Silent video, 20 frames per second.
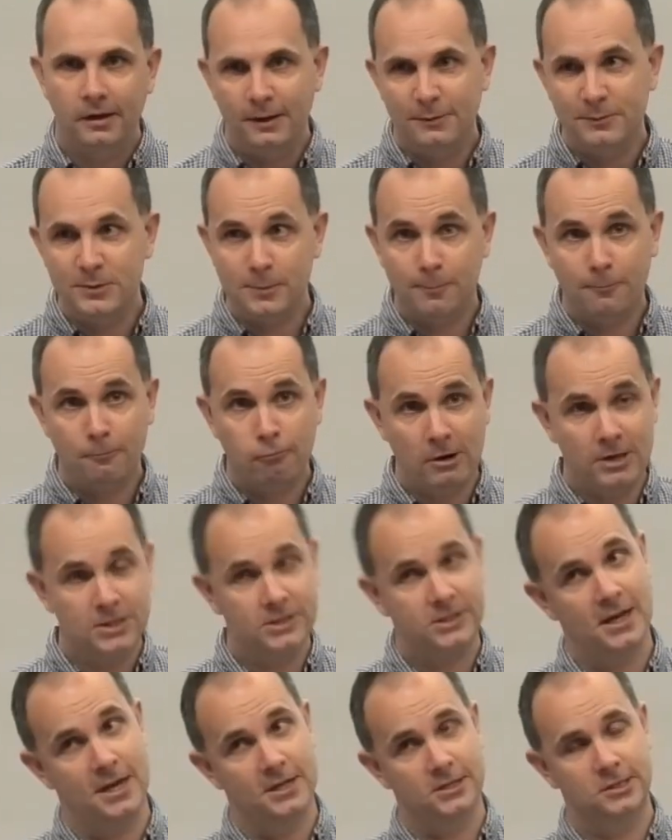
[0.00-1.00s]
It was a
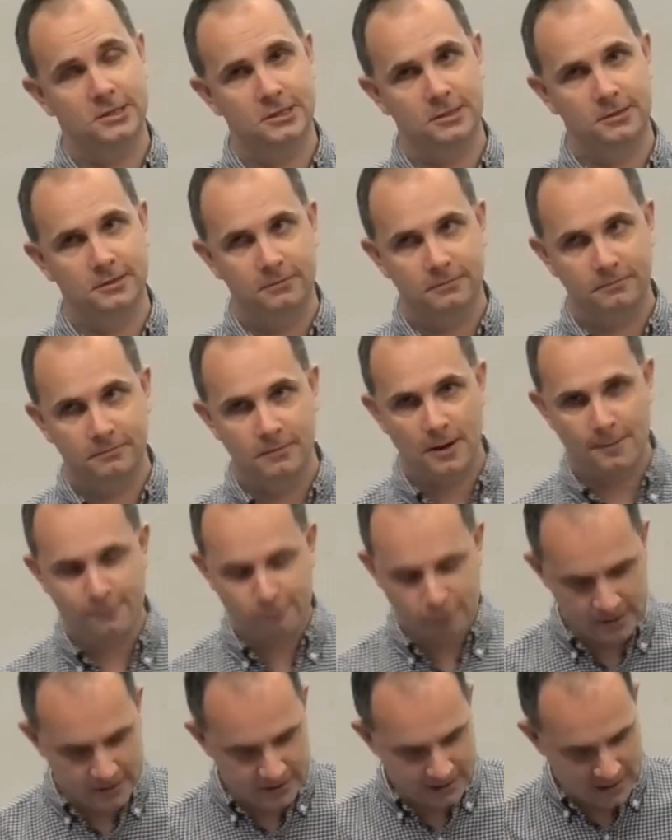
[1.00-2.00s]
princess
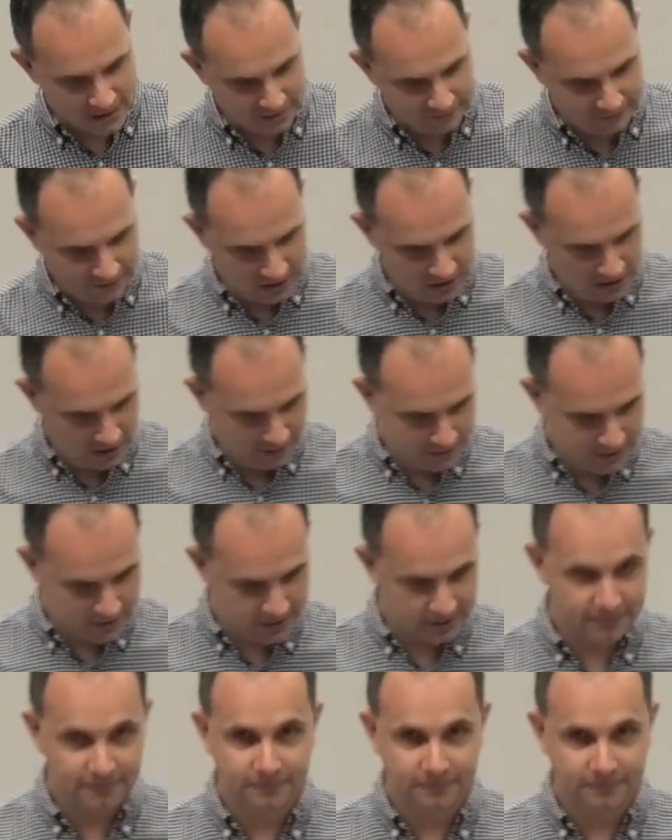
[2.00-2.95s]
of Egypt.